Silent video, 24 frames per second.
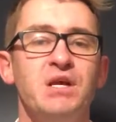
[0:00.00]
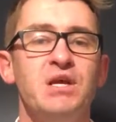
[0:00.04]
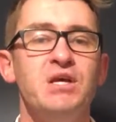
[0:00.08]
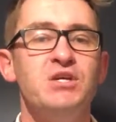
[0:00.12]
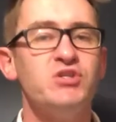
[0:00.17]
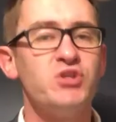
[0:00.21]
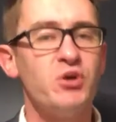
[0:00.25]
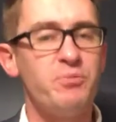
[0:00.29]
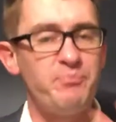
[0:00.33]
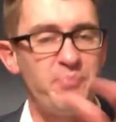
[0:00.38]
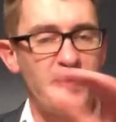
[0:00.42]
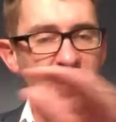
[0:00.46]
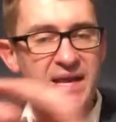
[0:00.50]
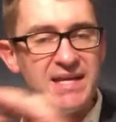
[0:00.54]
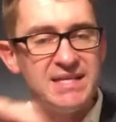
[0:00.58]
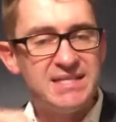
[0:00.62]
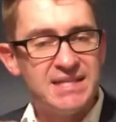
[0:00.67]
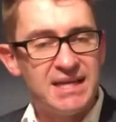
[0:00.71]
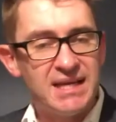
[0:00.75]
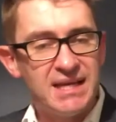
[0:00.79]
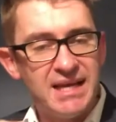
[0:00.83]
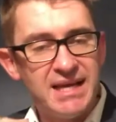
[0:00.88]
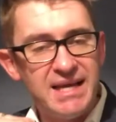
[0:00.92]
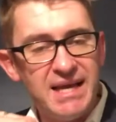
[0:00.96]
So
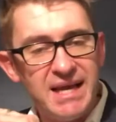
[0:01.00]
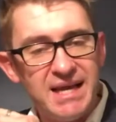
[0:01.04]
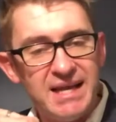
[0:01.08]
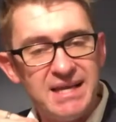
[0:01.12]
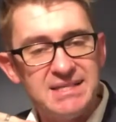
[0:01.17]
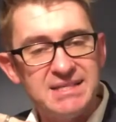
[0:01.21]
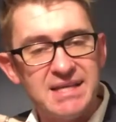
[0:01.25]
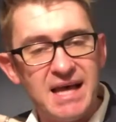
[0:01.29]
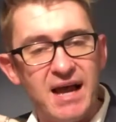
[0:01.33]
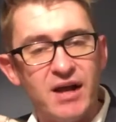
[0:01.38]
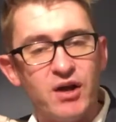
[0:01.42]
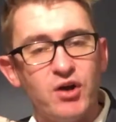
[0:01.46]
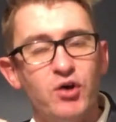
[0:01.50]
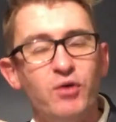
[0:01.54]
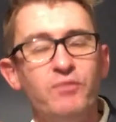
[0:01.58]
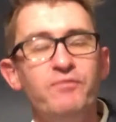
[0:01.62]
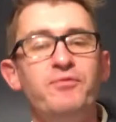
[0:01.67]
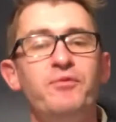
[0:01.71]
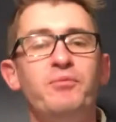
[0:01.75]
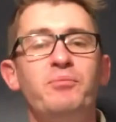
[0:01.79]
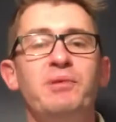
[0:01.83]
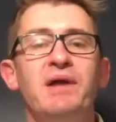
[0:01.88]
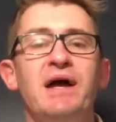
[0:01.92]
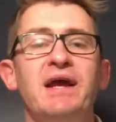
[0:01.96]
basically it is that
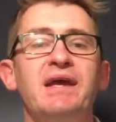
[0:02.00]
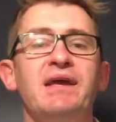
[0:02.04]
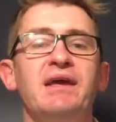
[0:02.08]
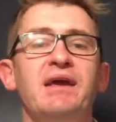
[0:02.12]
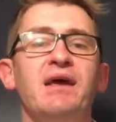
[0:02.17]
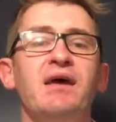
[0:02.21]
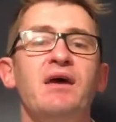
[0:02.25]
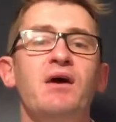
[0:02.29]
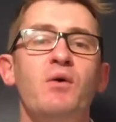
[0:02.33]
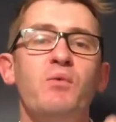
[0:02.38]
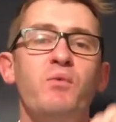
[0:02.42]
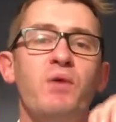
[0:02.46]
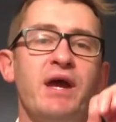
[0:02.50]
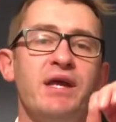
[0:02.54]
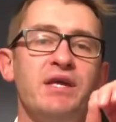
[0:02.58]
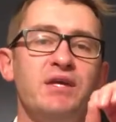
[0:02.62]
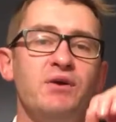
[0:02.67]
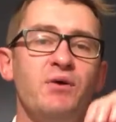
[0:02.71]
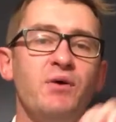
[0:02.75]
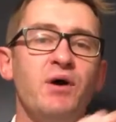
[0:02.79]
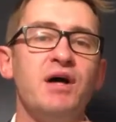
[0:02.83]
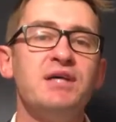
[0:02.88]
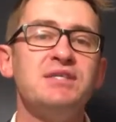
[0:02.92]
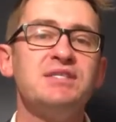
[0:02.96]
comfort blanket where
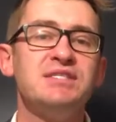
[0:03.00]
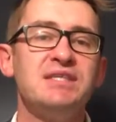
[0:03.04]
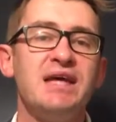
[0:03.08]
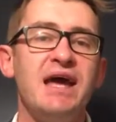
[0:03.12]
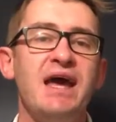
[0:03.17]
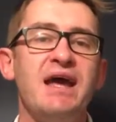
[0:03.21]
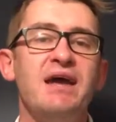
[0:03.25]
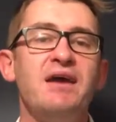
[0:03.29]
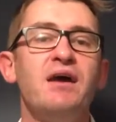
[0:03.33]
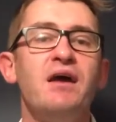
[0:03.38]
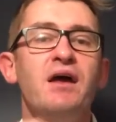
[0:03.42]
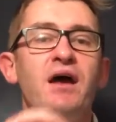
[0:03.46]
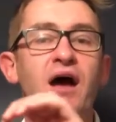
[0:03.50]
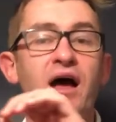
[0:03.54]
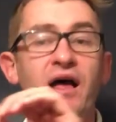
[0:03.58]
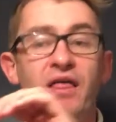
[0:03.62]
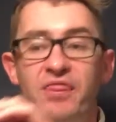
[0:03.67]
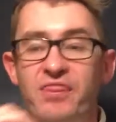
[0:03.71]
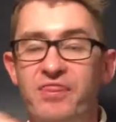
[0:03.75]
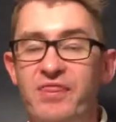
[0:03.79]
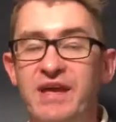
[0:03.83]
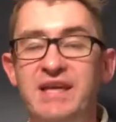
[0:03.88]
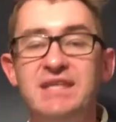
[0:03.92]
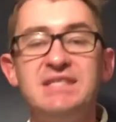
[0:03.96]
you are saying
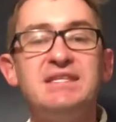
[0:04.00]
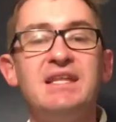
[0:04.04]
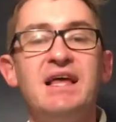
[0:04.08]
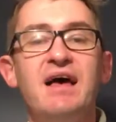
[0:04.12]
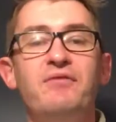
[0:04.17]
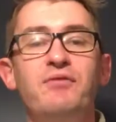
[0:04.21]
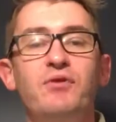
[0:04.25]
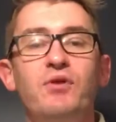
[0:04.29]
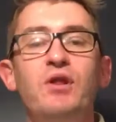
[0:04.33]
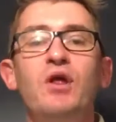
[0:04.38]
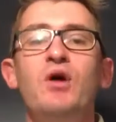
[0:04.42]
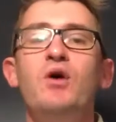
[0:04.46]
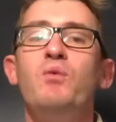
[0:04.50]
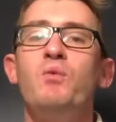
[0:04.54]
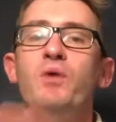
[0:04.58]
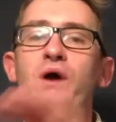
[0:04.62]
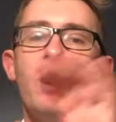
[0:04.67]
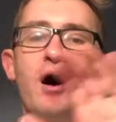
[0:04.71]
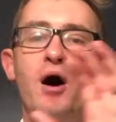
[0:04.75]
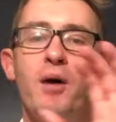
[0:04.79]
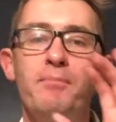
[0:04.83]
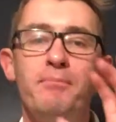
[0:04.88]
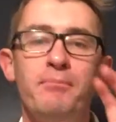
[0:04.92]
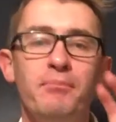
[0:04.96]
at this level we
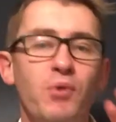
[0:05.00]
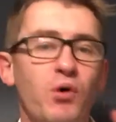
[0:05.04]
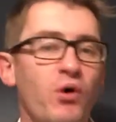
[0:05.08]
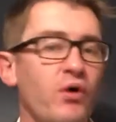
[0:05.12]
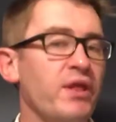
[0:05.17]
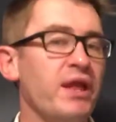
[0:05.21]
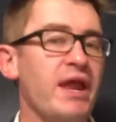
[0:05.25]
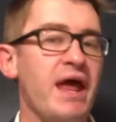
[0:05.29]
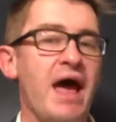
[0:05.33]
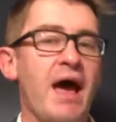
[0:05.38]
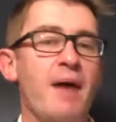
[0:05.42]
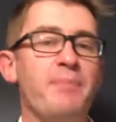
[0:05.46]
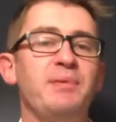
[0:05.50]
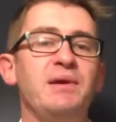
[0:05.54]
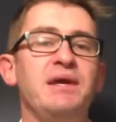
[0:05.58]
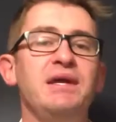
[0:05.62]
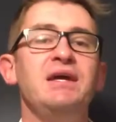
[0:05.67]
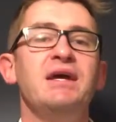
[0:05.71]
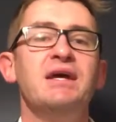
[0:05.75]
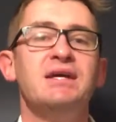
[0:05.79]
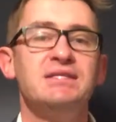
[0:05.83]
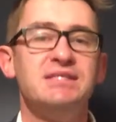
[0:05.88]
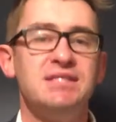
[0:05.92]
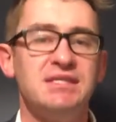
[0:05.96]
are more than
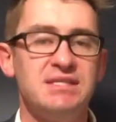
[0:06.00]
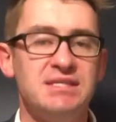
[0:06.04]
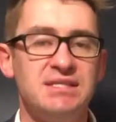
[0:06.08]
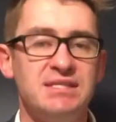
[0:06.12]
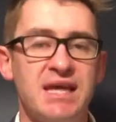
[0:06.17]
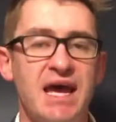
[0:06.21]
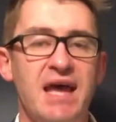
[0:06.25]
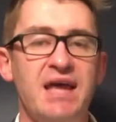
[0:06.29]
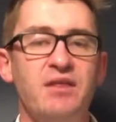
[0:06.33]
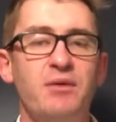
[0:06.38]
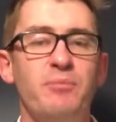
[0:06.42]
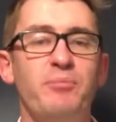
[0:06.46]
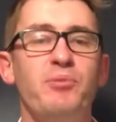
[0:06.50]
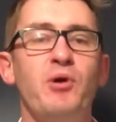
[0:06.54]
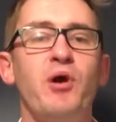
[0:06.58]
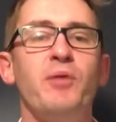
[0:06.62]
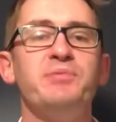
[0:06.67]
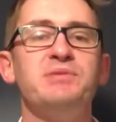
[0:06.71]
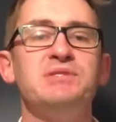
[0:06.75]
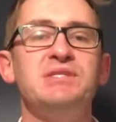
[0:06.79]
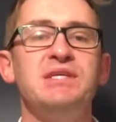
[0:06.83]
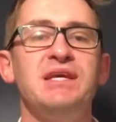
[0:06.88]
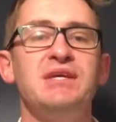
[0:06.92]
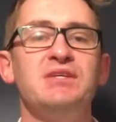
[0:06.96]
happy to say that
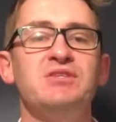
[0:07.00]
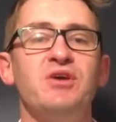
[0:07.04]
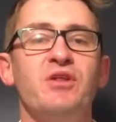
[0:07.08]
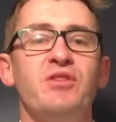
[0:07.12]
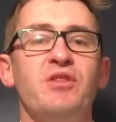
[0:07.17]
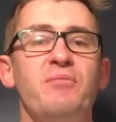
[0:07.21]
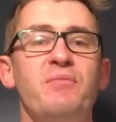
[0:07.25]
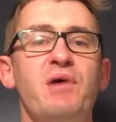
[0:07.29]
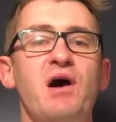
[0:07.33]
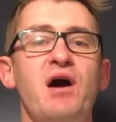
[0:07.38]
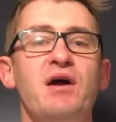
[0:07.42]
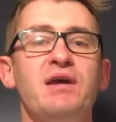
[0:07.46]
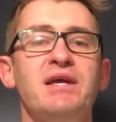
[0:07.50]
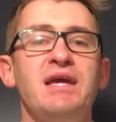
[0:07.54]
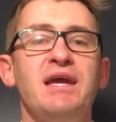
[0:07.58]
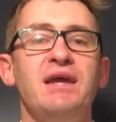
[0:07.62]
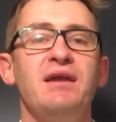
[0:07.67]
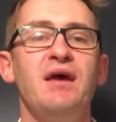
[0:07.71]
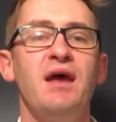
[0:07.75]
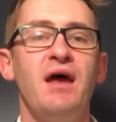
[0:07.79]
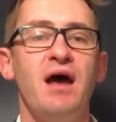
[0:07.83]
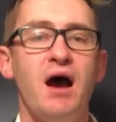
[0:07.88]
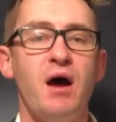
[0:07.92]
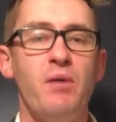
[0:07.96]
property is on the
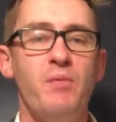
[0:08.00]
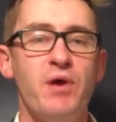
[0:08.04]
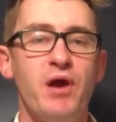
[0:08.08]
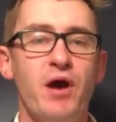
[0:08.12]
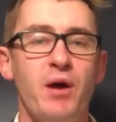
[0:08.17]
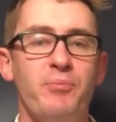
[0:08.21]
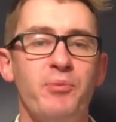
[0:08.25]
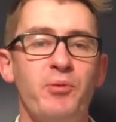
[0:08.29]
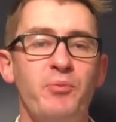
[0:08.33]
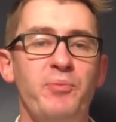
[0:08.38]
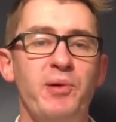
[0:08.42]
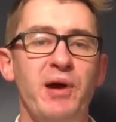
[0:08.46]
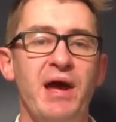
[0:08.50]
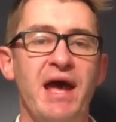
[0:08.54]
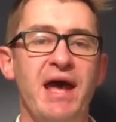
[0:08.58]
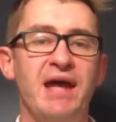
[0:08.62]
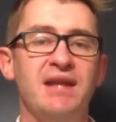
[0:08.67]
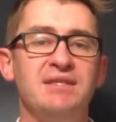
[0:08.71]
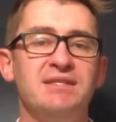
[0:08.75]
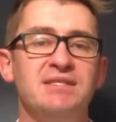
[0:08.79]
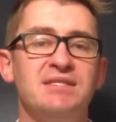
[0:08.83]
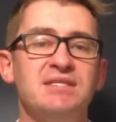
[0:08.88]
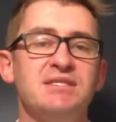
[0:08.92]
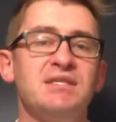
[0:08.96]
market and we are
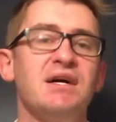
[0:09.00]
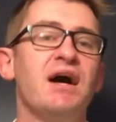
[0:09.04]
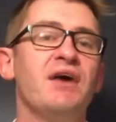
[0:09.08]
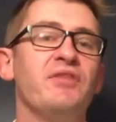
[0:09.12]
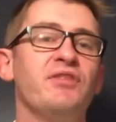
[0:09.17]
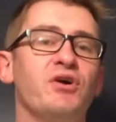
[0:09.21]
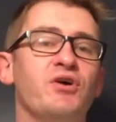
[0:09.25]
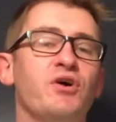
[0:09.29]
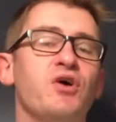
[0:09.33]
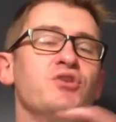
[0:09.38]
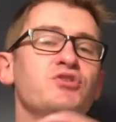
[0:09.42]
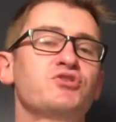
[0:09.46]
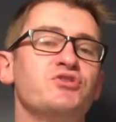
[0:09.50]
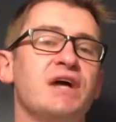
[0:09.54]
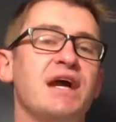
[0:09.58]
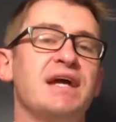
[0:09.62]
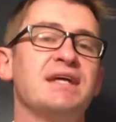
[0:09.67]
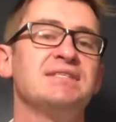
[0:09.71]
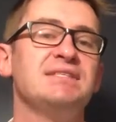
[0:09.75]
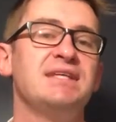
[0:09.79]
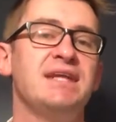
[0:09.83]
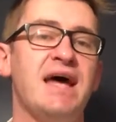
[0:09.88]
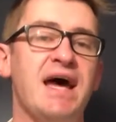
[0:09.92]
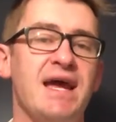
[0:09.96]
prepared to sign the
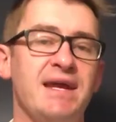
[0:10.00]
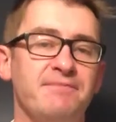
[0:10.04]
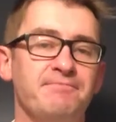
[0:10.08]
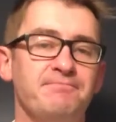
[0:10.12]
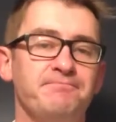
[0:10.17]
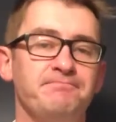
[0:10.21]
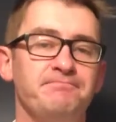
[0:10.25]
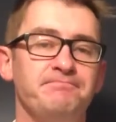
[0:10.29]
contract today.